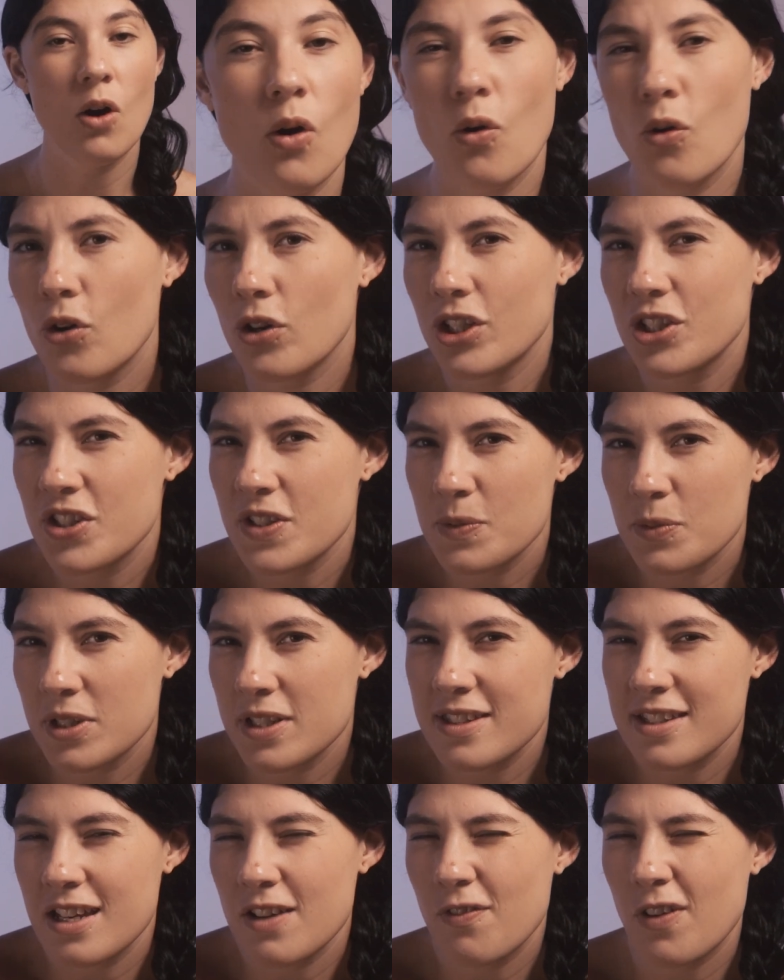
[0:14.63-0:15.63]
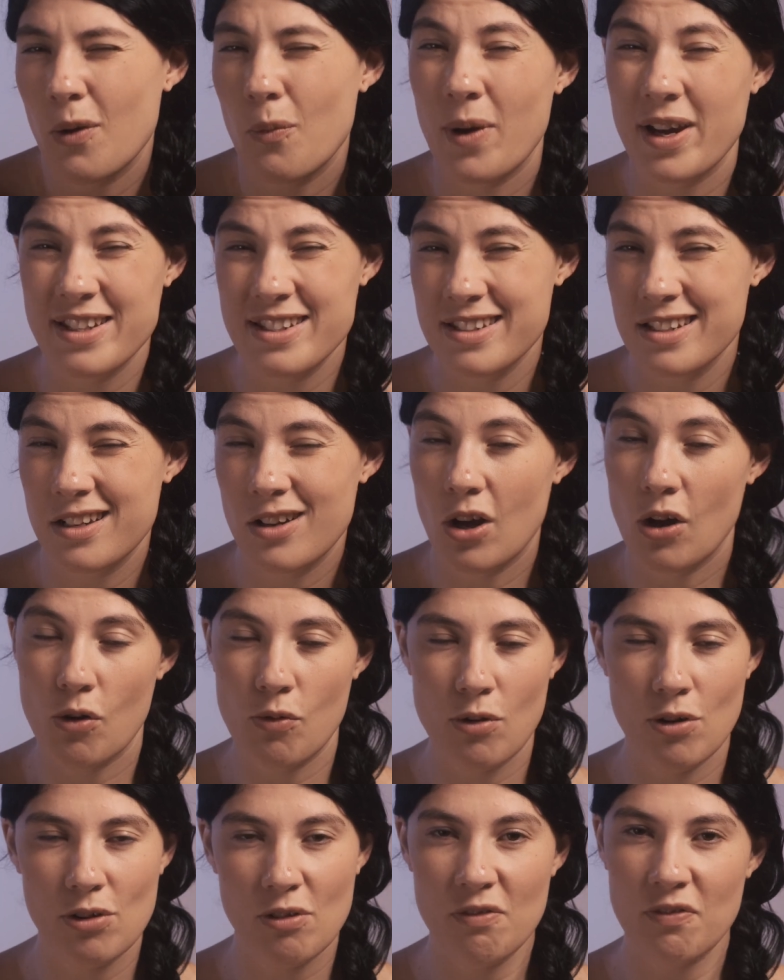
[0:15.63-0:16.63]
or you just want to see if I wasted a whole
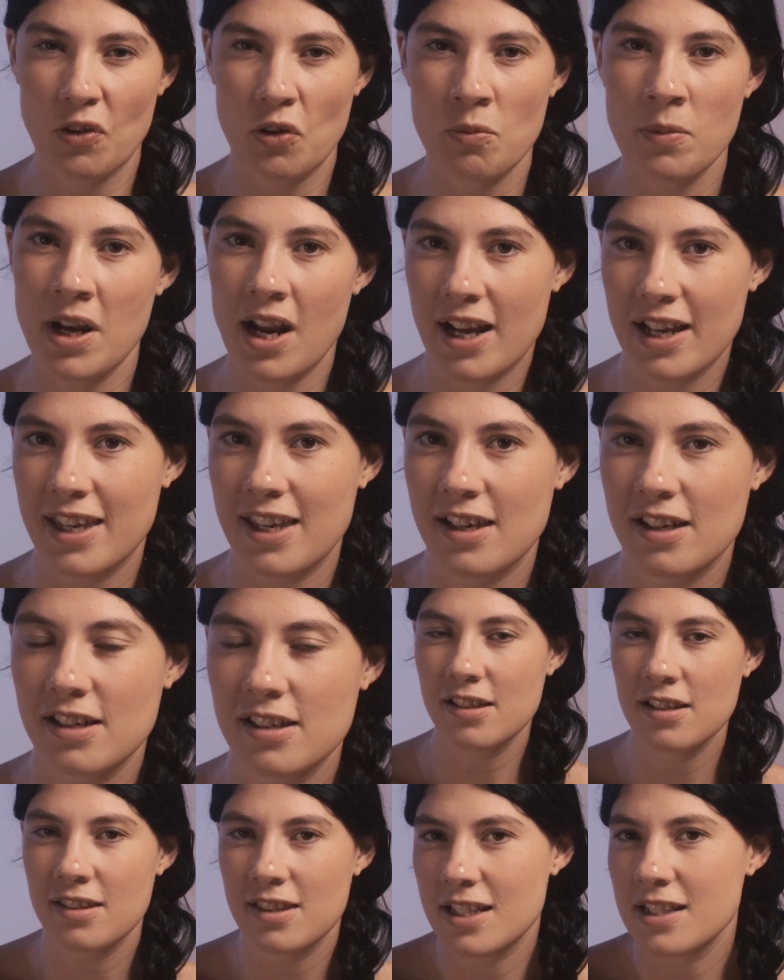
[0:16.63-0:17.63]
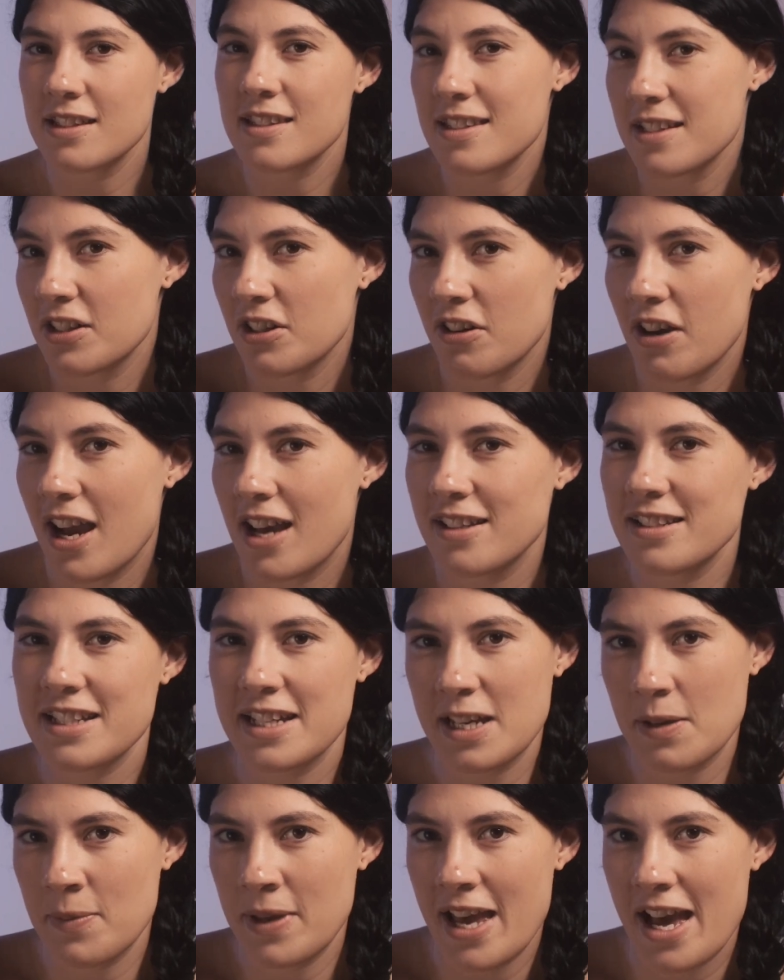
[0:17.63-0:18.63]
roll of film in IKEA, then stick around to
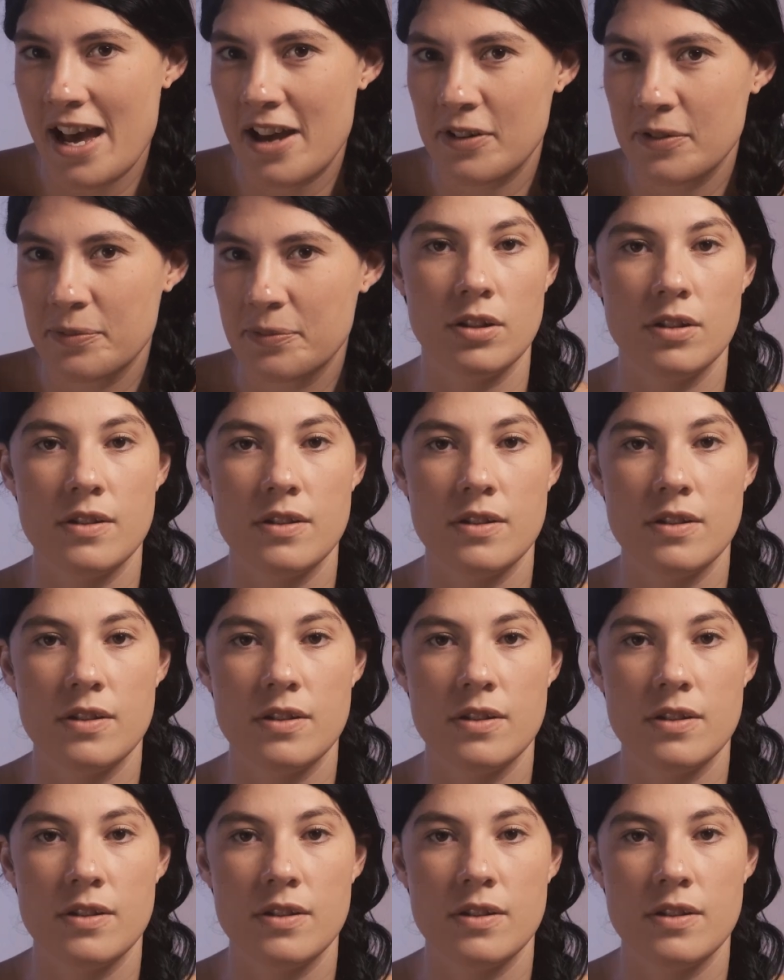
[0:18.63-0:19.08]
hear me out.